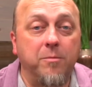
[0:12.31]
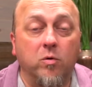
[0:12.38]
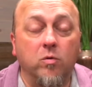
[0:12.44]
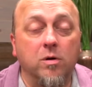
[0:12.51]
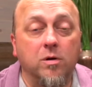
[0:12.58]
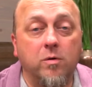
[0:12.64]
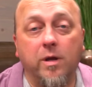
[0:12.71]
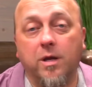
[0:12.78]
But
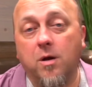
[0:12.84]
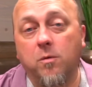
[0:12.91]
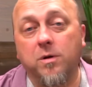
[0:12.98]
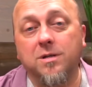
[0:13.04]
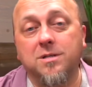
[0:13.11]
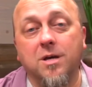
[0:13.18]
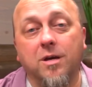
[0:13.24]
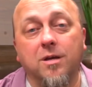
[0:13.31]
real quick, I
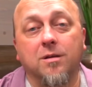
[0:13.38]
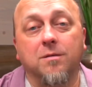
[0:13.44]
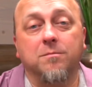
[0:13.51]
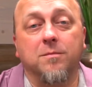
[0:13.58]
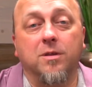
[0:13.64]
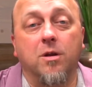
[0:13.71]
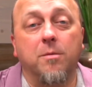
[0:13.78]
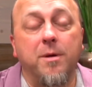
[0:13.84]
want to tell you
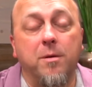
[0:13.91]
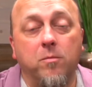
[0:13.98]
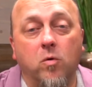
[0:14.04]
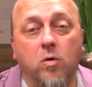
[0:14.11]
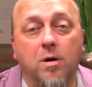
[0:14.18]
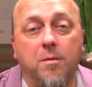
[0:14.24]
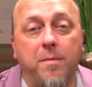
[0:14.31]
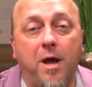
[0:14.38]
a little bit
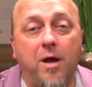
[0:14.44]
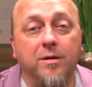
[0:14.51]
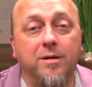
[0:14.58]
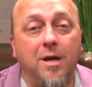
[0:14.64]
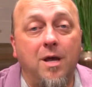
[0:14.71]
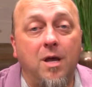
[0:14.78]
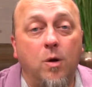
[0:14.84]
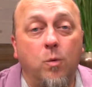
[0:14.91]
more about
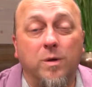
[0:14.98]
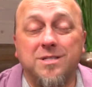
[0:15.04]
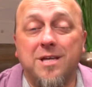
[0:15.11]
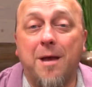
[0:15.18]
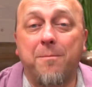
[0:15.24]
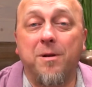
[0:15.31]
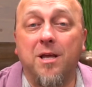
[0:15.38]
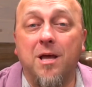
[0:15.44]
what's
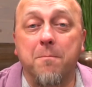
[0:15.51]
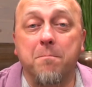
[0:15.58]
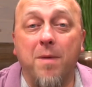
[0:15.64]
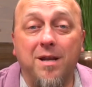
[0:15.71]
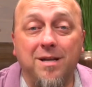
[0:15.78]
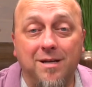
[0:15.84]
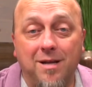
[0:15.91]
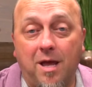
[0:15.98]
happening on
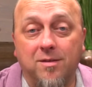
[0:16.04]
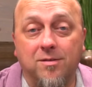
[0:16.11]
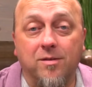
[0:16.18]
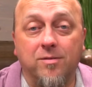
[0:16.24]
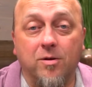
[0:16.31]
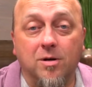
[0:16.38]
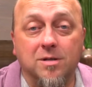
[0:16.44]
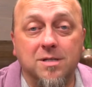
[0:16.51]
Monday night, the
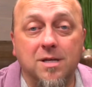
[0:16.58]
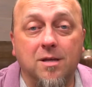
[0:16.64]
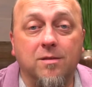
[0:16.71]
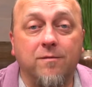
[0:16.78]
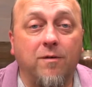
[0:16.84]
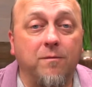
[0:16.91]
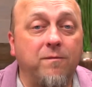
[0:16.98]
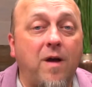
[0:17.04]

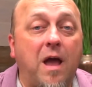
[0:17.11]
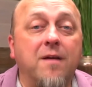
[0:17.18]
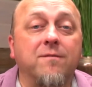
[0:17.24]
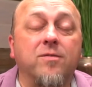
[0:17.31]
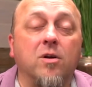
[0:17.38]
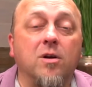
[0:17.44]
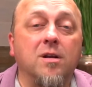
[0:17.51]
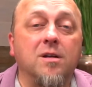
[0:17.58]
13th. From
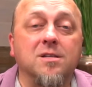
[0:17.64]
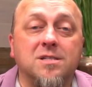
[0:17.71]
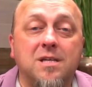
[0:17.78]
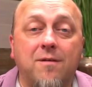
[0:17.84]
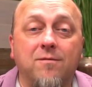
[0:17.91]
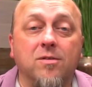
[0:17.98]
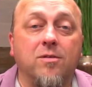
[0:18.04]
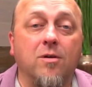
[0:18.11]
5:30 to
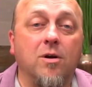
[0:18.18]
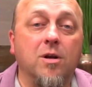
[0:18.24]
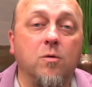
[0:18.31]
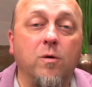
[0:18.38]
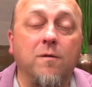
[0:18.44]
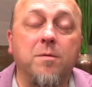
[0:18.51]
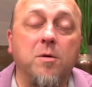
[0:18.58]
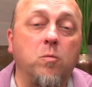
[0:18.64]
7:30,
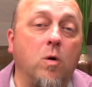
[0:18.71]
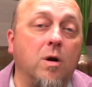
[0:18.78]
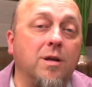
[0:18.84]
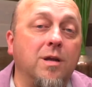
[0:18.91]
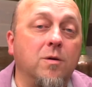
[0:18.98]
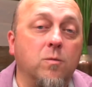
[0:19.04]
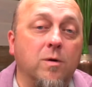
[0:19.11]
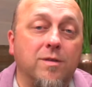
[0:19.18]
we've been
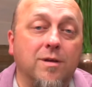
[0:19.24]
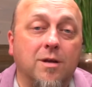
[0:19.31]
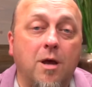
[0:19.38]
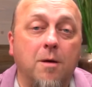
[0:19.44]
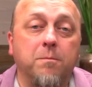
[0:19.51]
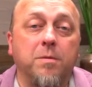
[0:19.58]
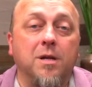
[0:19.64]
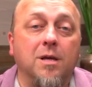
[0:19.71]
working with a
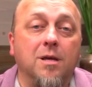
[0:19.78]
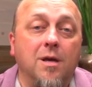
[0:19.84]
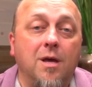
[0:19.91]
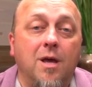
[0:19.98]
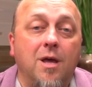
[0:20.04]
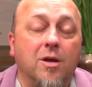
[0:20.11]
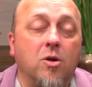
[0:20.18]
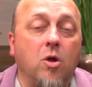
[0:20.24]
company
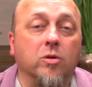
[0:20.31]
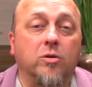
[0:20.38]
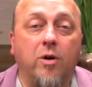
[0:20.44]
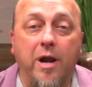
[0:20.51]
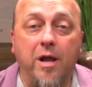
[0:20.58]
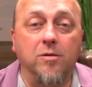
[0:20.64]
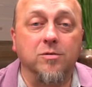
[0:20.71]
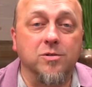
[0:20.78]
called
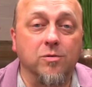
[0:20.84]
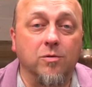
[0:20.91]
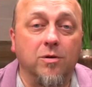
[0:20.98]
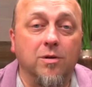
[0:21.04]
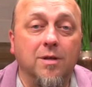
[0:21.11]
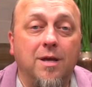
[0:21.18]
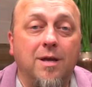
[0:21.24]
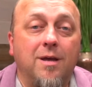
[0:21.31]
Crown Jewel.